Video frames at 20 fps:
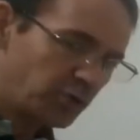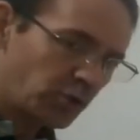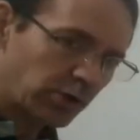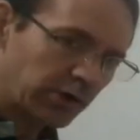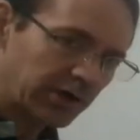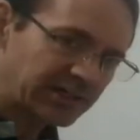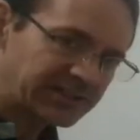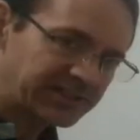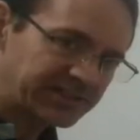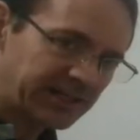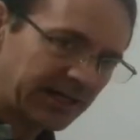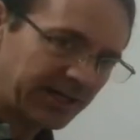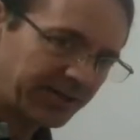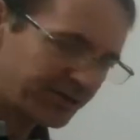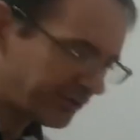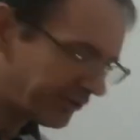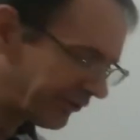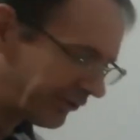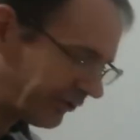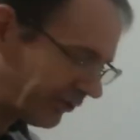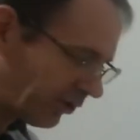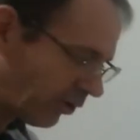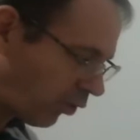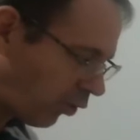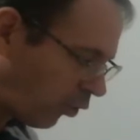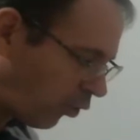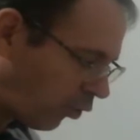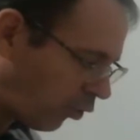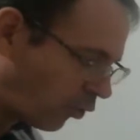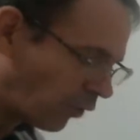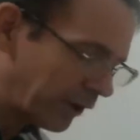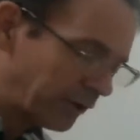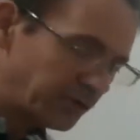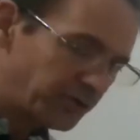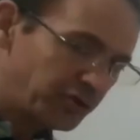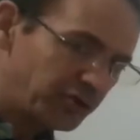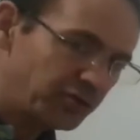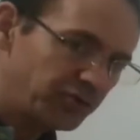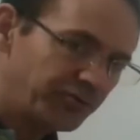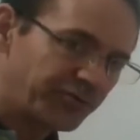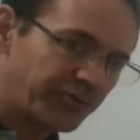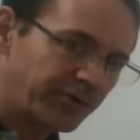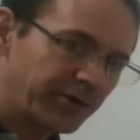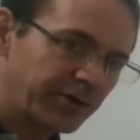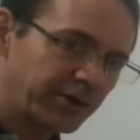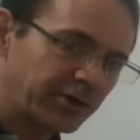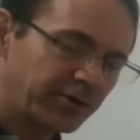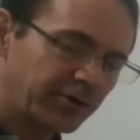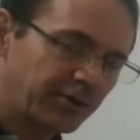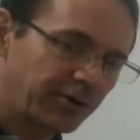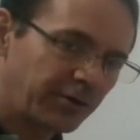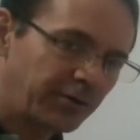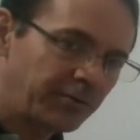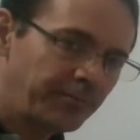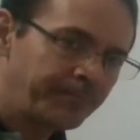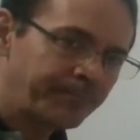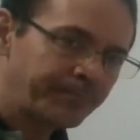horizontal or two vertical,